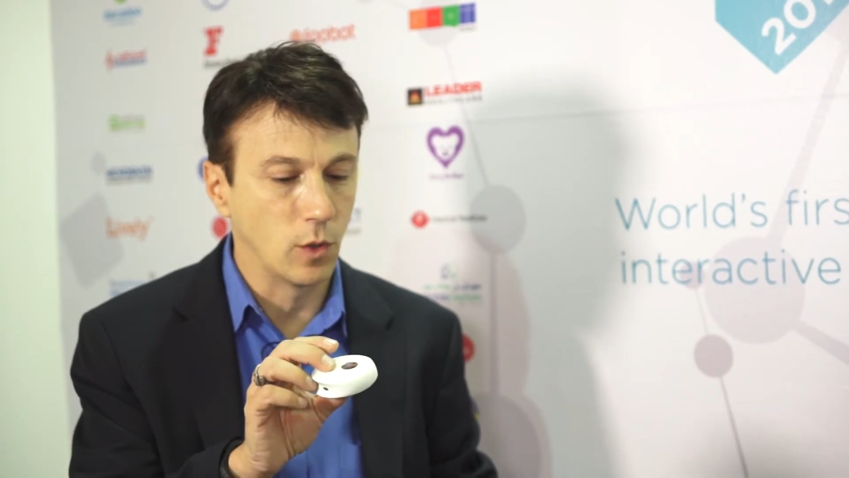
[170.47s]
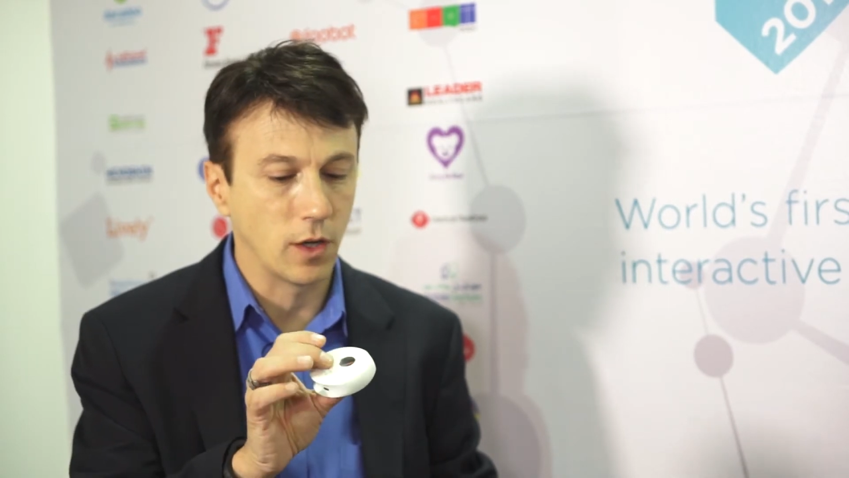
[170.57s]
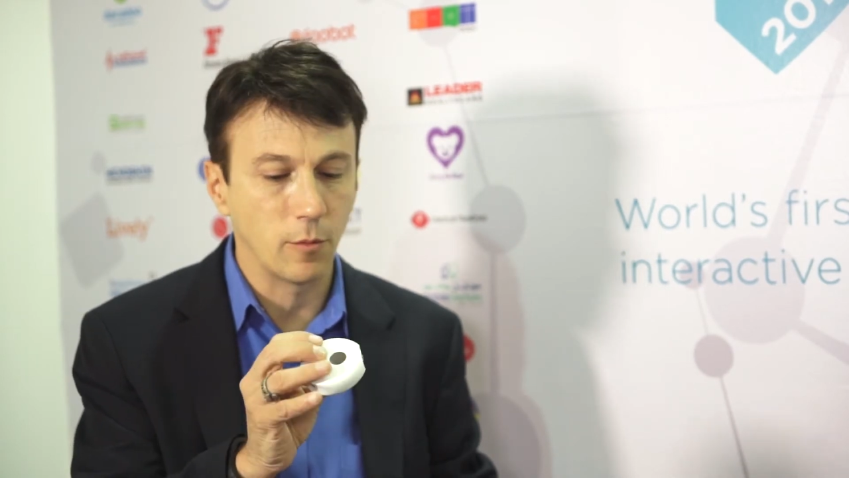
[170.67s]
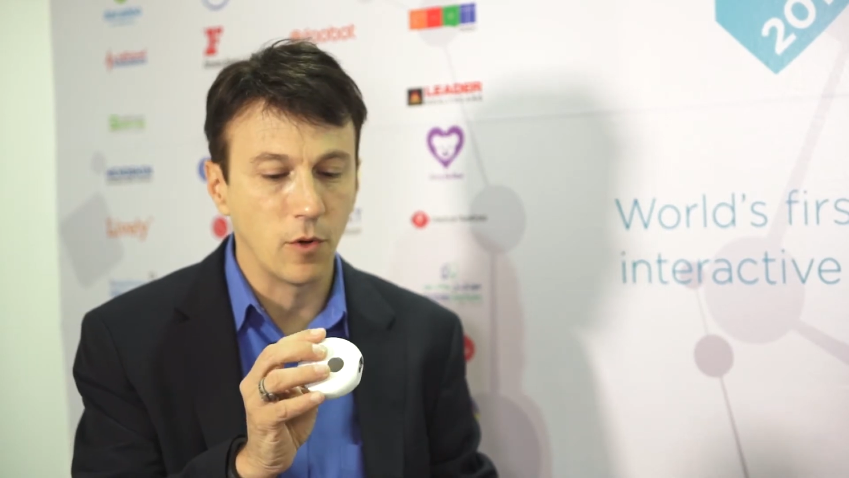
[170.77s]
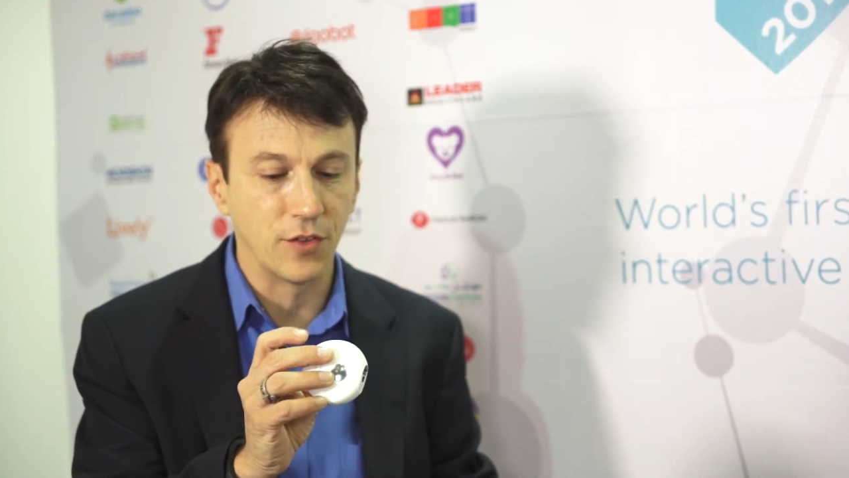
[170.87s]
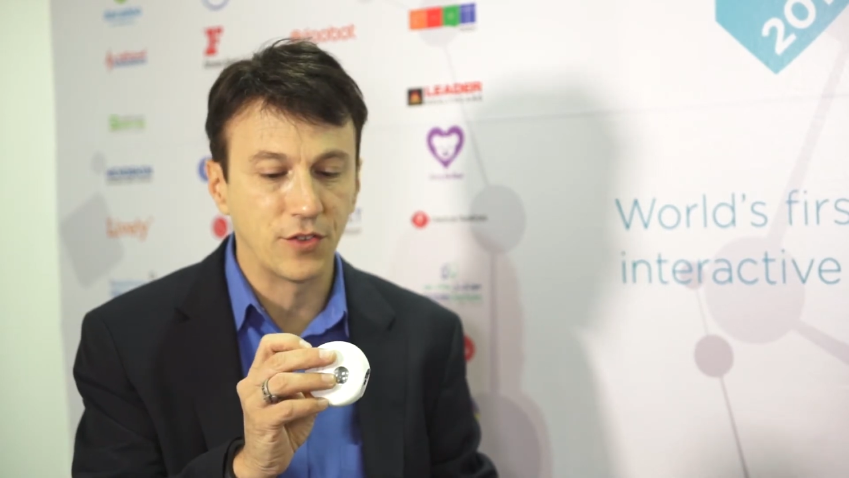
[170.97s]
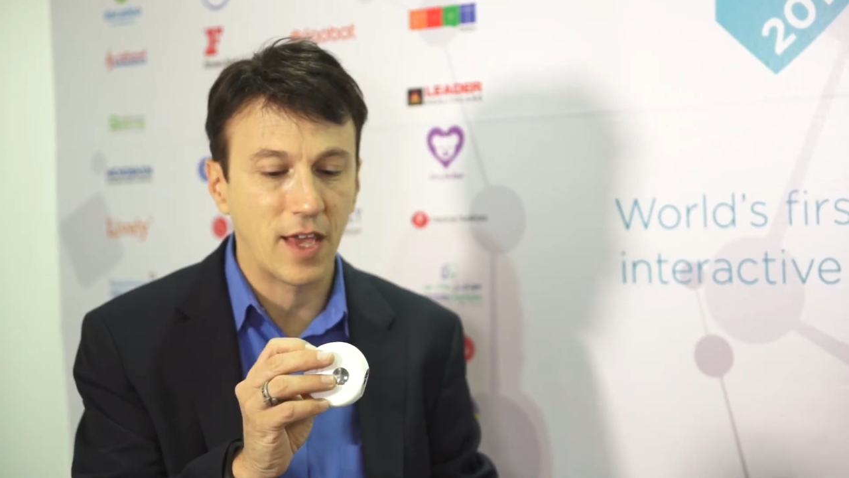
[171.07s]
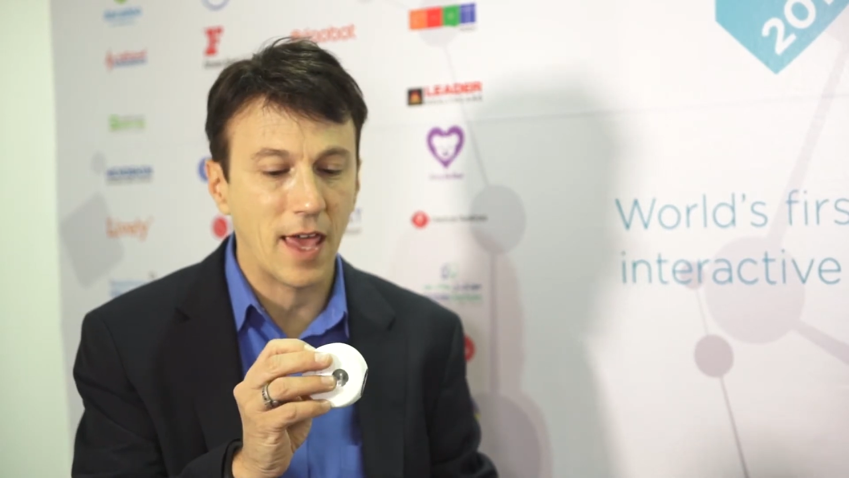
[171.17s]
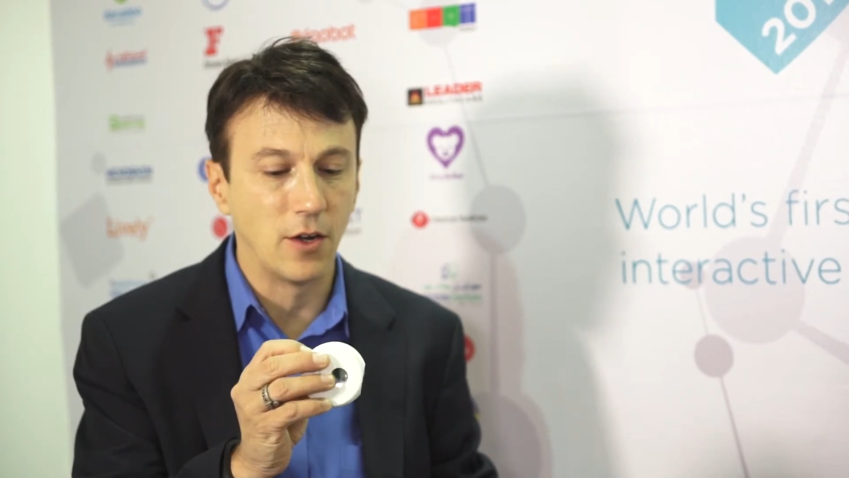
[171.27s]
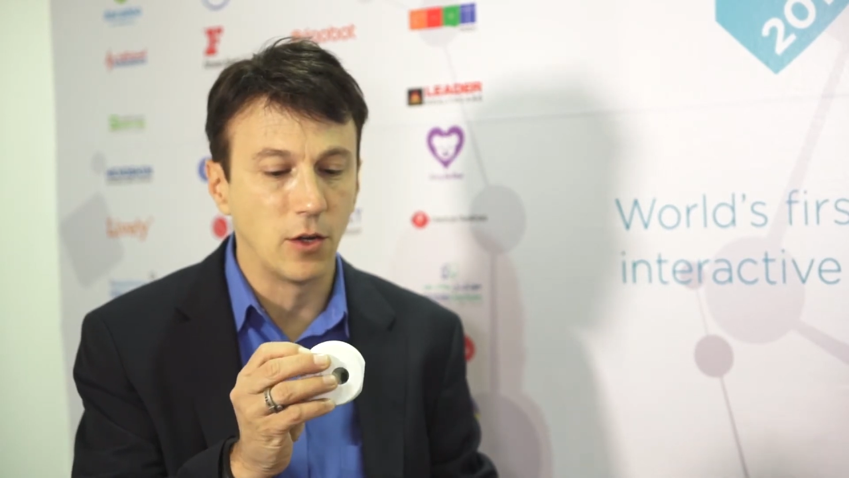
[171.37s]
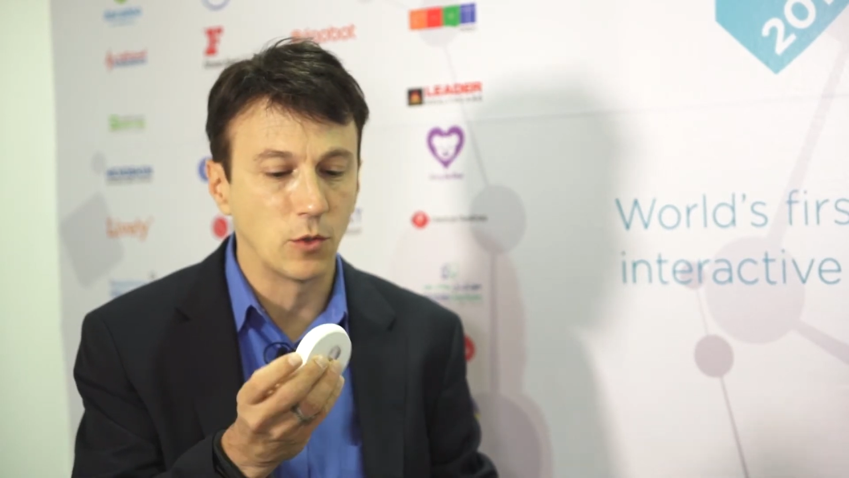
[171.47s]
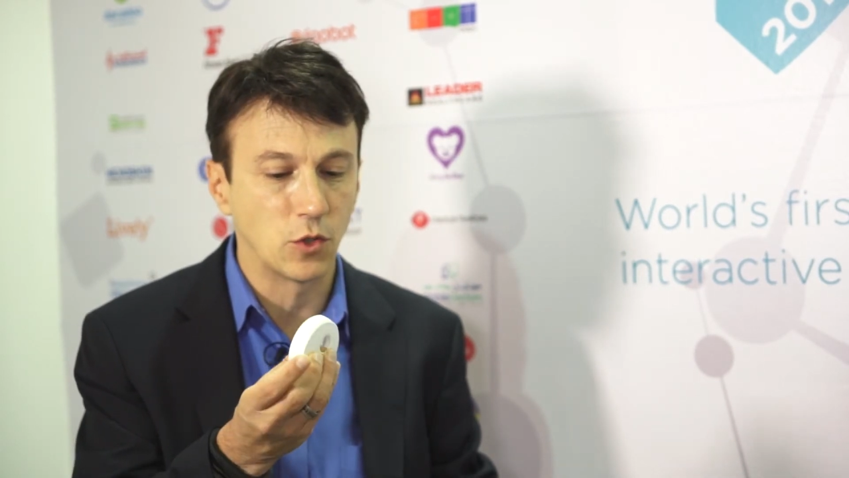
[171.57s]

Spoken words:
One of them, called Scanadu,